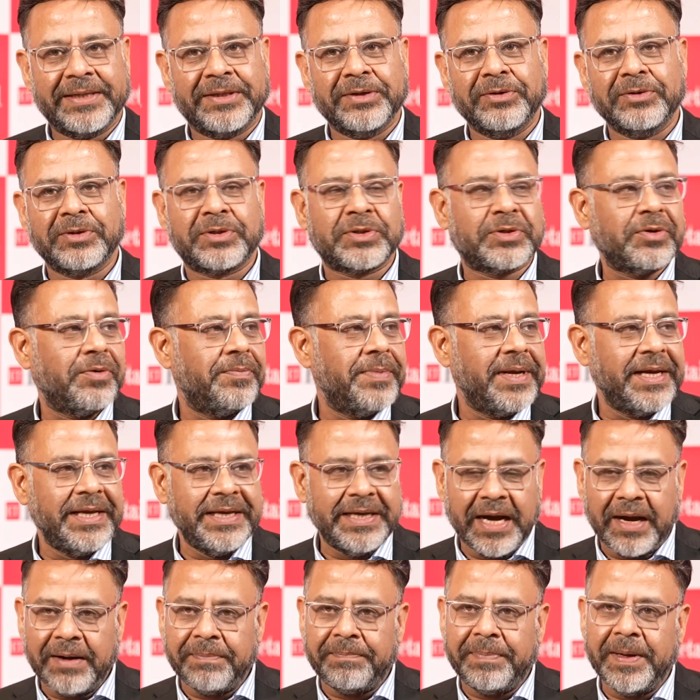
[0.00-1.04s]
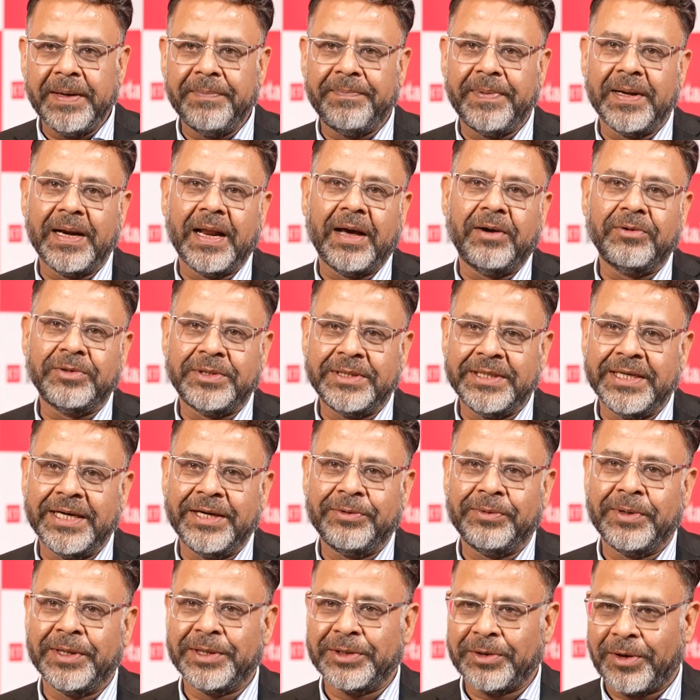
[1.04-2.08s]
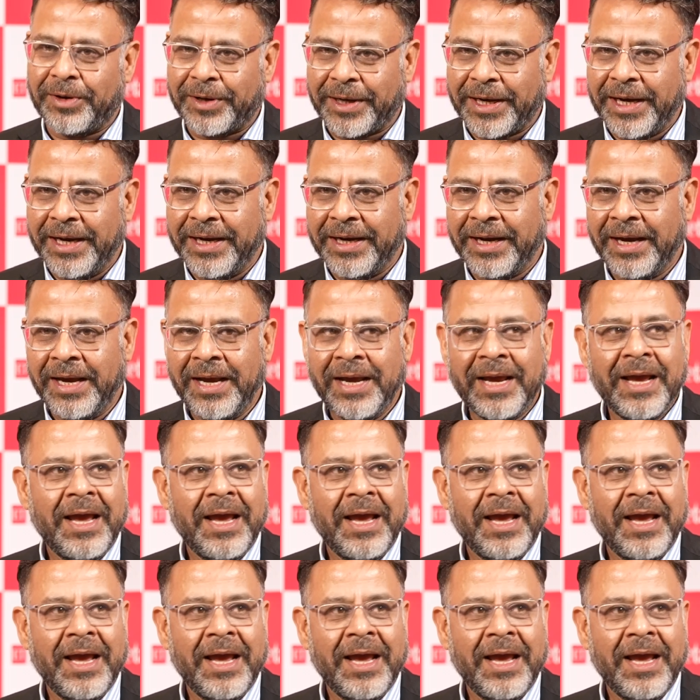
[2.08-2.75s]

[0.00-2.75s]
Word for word: There's so many young people out here who are talking,